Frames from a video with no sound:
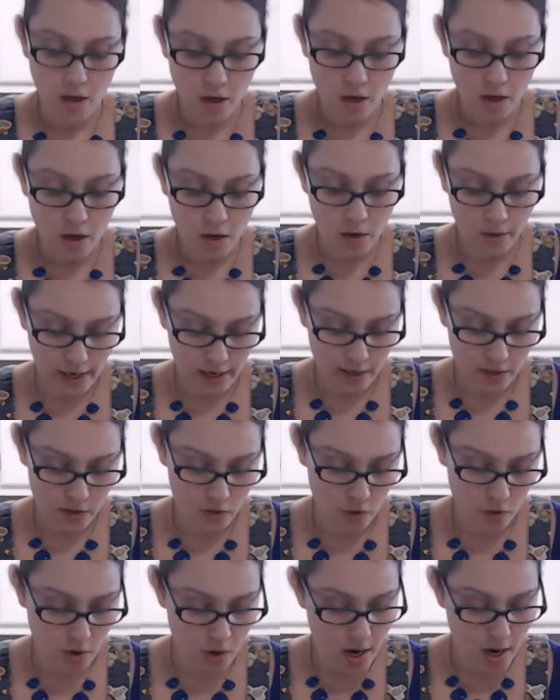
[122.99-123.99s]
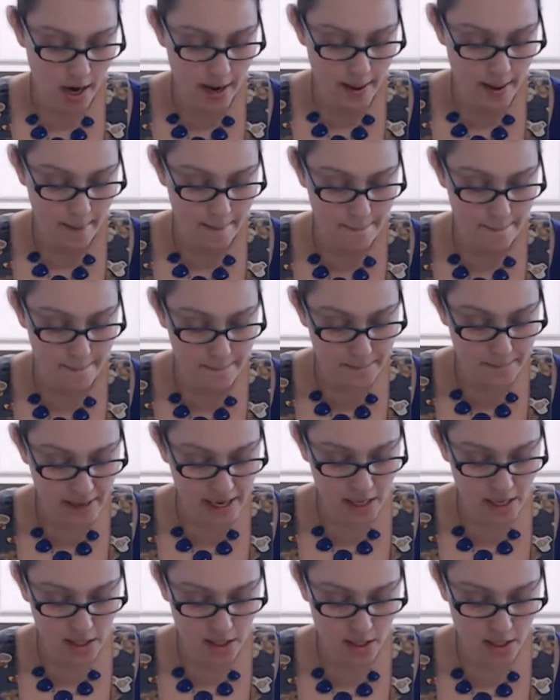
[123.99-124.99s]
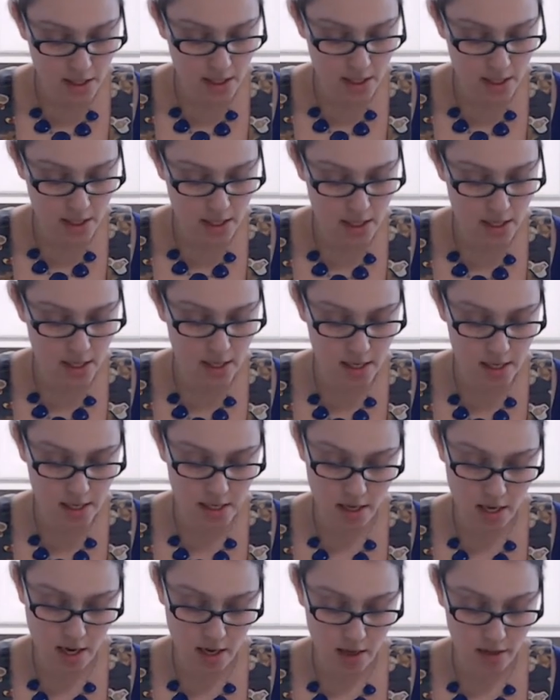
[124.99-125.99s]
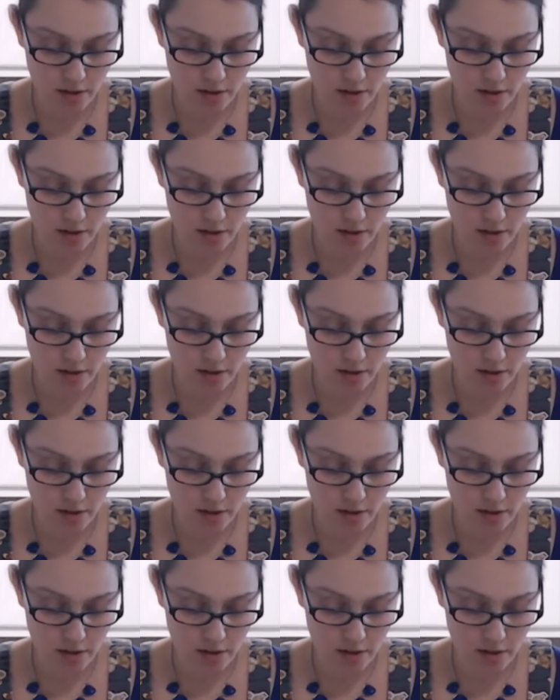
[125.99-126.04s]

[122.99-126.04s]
Okay, so I beat the